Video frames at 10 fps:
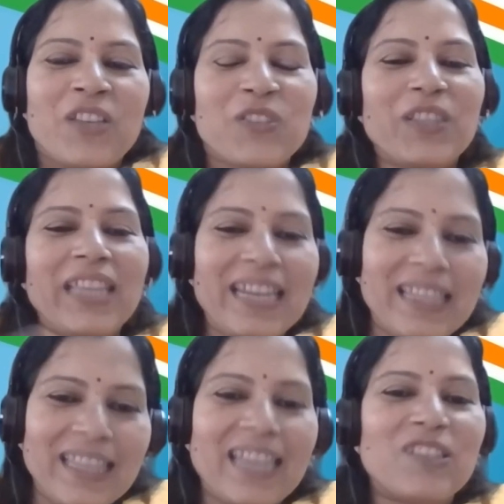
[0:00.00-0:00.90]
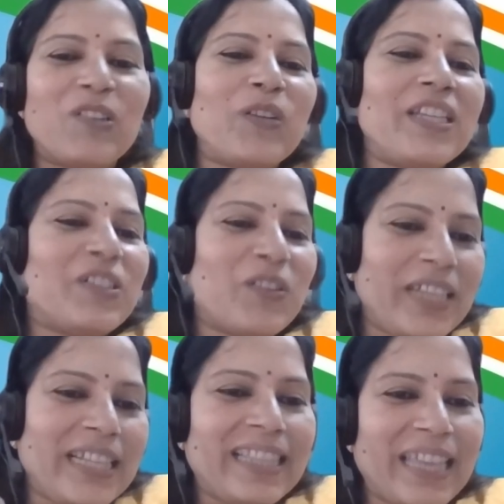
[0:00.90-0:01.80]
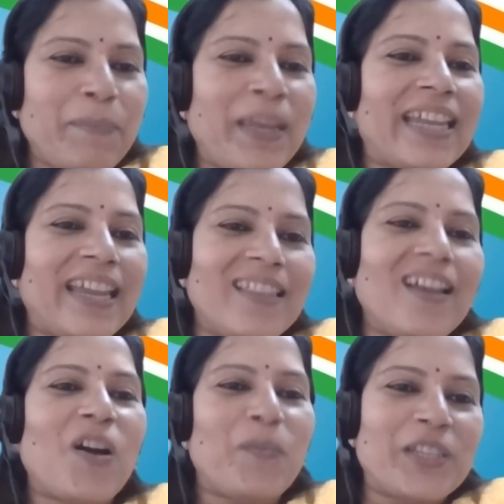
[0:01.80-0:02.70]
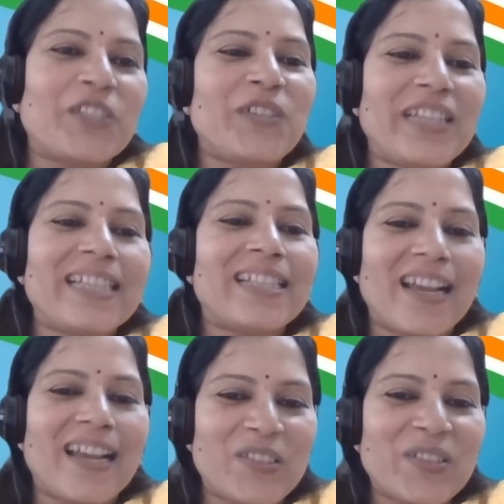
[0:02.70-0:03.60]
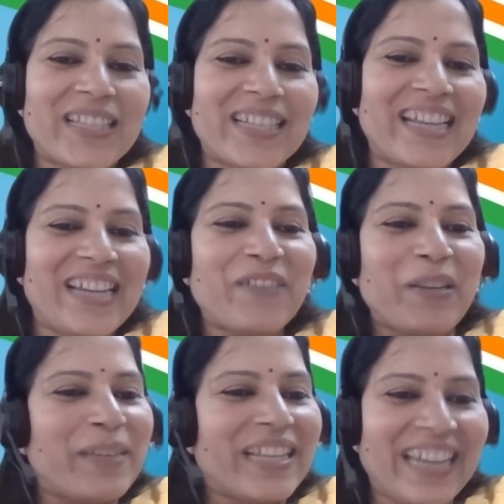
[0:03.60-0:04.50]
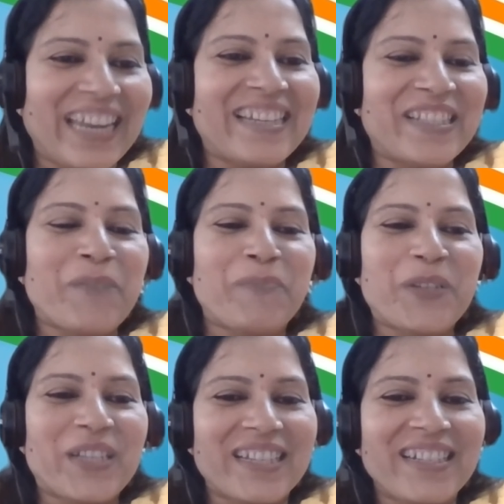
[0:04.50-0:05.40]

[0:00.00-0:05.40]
so then they slowly they may get the opportunities also, sir. That will be great support.